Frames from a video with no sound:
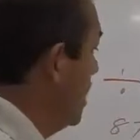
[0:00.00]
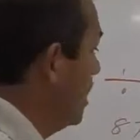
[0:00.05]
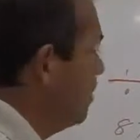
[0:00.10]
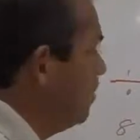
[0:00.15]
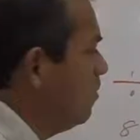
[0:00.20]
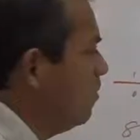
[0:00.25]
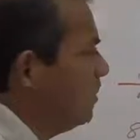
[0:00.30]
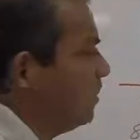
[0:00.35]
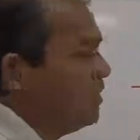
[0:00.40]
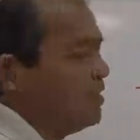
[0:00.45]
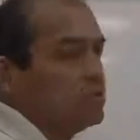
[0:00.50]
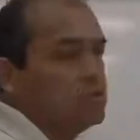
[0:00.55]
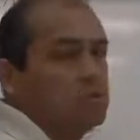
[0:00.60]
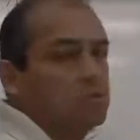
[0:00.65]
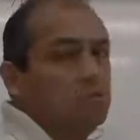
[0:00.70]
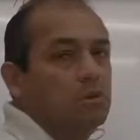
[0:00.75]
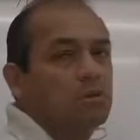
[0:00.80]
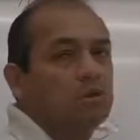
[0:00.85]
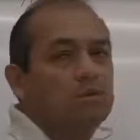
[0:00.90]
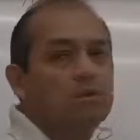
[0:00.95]
I don't want to get
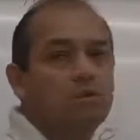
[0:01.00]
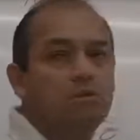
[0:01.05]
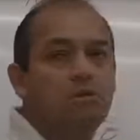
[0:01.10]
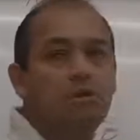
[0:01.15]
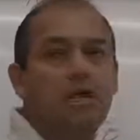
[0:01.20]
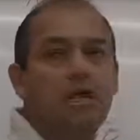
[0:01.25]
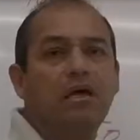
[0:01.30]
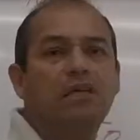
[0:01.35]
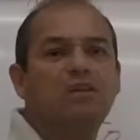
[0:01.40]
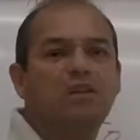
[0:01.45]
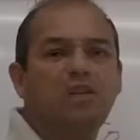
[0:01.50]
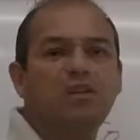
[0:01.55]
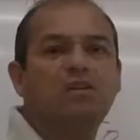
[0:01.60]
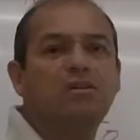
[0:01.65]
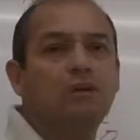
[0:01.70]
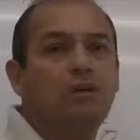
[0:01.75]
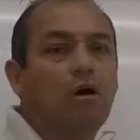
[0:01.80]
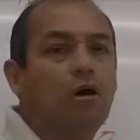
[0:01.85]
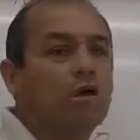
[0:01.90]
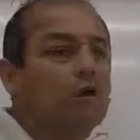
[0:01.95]
too much into that to
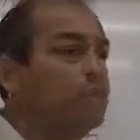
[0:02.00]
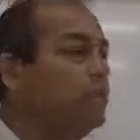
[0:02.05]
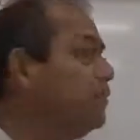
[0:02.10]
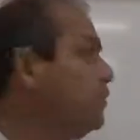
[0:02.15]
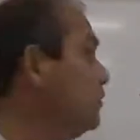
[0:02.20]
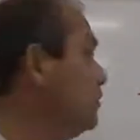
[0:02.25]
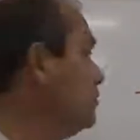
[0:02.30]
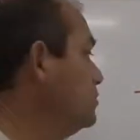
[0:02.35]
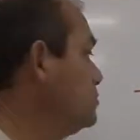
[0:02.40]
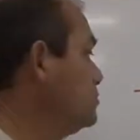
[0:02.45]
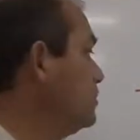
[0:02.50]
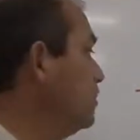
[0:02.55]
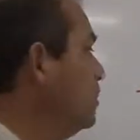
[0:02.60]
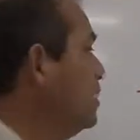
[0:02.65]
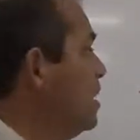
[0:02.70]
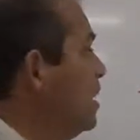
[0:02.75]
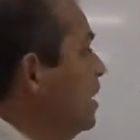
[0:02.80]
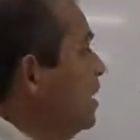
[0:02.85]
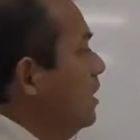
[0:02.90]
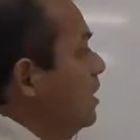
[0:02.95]
get you all confused.
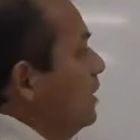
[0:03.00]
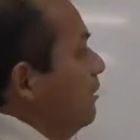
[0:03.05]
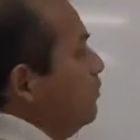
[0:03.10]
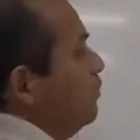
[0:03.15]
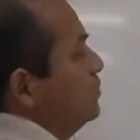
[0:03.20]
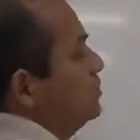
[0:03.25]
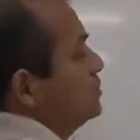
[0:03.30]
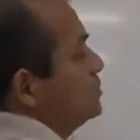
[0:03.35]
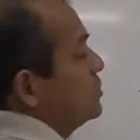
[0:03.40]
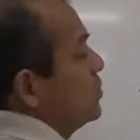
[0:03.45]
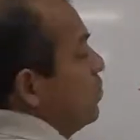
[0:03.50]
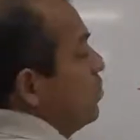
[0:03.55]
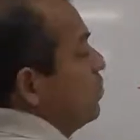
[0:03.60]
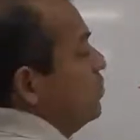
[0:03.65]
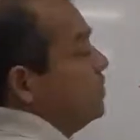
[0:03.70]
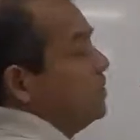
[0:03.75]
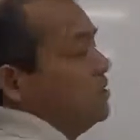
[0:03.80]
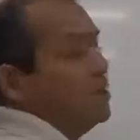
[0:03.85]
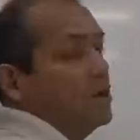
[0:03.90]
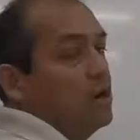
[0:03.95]
So if we just
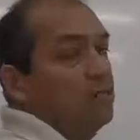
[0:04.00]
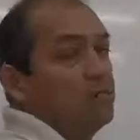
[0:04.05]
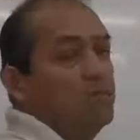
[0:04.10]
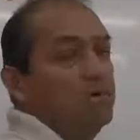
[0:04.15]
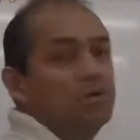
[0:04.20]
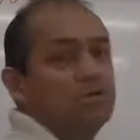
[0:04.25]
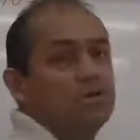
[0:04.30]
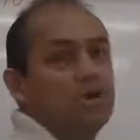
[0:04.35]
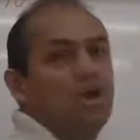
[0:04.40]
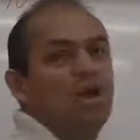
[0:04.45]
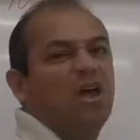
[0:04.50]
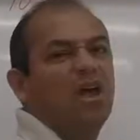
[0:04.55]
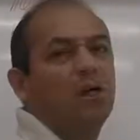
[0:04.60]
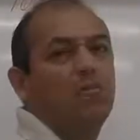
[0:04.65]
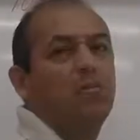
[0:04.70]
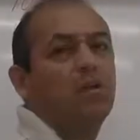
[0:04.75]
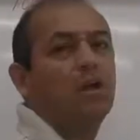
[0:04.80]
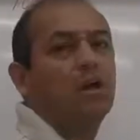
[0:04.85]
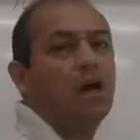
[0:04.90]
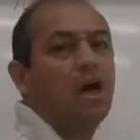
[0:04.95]
go with the numbers,
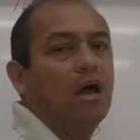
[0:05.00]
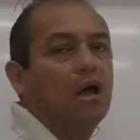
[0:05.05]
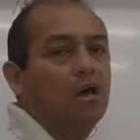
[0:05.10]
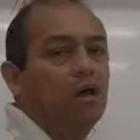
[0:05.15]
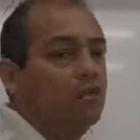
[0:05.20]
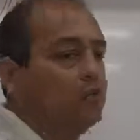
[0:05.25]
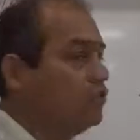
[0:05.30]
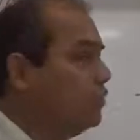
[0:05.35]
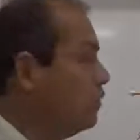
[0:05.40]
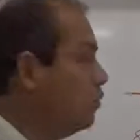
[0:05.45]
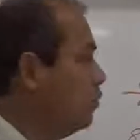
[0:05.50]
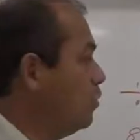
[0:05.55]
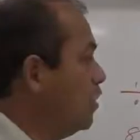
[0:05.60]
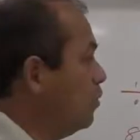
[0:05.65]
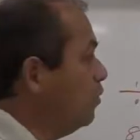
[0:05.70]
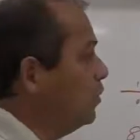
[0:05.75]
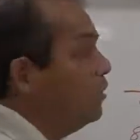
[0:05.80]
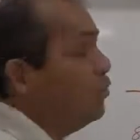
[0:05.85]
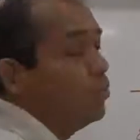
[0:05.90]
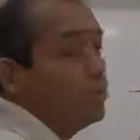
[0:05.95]
it'd be a lot easier.
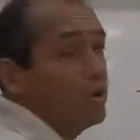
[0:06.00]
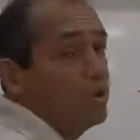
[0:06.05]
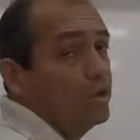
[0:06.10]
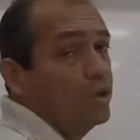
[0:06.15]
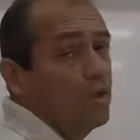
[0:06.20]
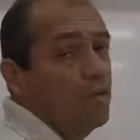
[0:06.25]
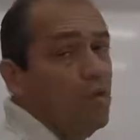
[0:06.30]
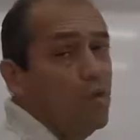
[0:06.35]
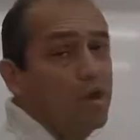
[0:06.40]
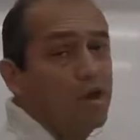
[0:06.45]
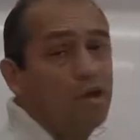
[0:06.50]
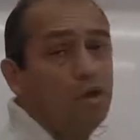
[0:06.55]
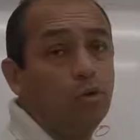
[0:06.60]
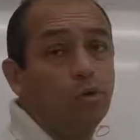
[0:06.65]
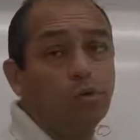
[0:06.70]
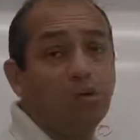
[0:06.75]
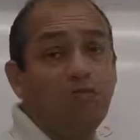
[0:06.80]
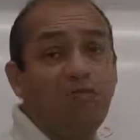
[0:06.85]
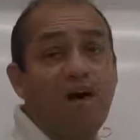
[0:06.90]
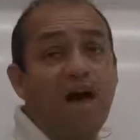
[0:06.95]
What we really want to
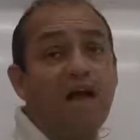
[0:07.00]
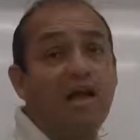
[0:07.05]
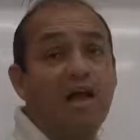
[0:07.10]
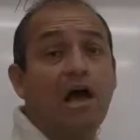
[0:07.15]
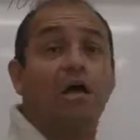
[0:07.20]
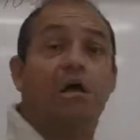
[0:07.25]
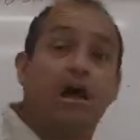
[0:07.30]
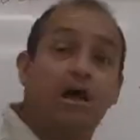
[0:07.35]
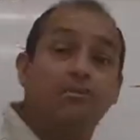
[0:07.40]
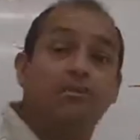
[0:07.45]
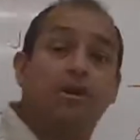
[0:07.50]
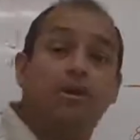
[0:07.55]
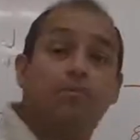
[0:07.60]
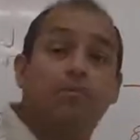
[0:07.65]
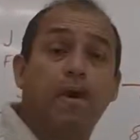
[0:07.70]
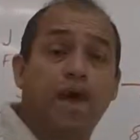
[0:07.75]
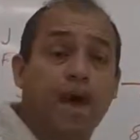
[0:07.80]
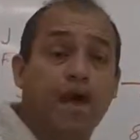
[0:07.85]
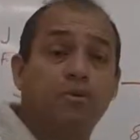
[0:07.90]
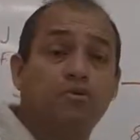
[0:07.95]
do is find out how many
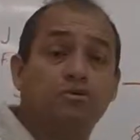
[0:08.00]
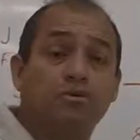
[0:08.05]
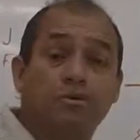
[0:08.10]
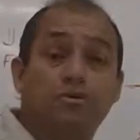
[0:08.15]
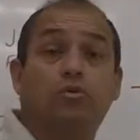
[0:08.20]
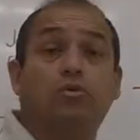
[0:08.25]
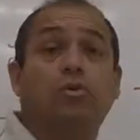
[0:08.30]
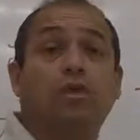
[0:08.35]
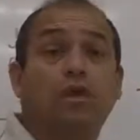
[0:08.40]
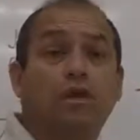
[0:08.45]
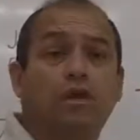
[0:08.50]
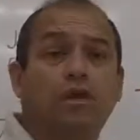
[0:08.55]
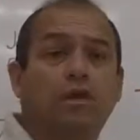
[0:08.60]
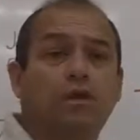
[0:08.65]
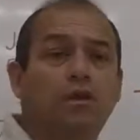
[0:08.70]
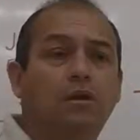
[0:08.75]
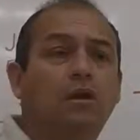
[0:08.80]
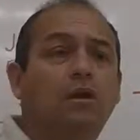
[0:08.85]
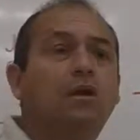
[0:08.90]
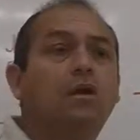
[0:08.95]
panels do we
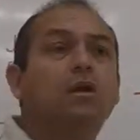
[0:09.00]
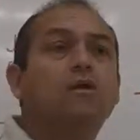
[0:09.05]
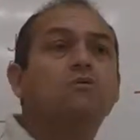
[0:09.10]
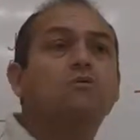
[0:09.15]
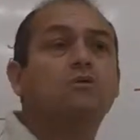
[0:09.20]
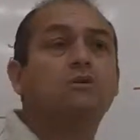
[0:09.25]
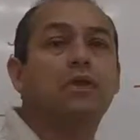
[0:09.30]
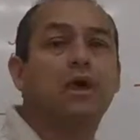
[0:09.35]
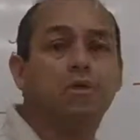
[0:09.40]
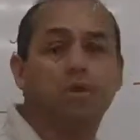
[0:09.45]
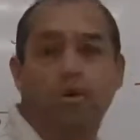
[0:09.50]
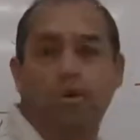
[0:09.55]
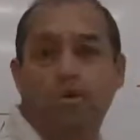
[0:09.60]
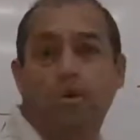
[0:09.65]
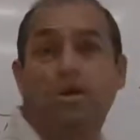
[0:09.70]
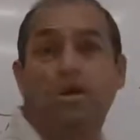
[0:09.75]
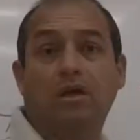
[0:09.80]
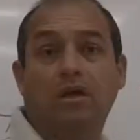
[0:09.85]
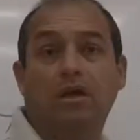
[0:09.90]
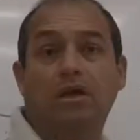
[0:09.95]
need, so that way
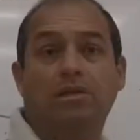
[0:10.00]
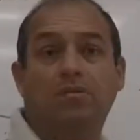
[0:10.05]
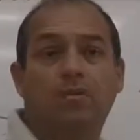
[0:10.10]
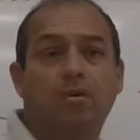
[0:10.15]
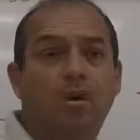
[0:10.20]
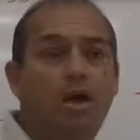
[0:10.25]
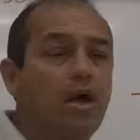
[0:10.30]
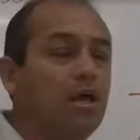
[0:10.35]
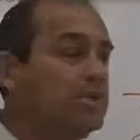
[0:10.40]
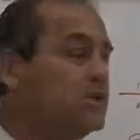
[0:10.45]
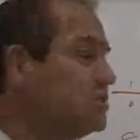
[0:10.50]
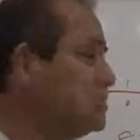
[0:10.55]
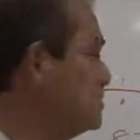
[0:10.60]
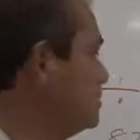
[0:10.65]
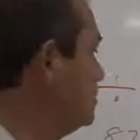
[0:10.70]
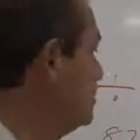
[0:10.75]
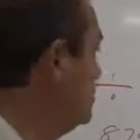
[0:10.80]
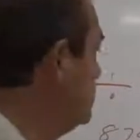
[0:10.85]
we can get a price,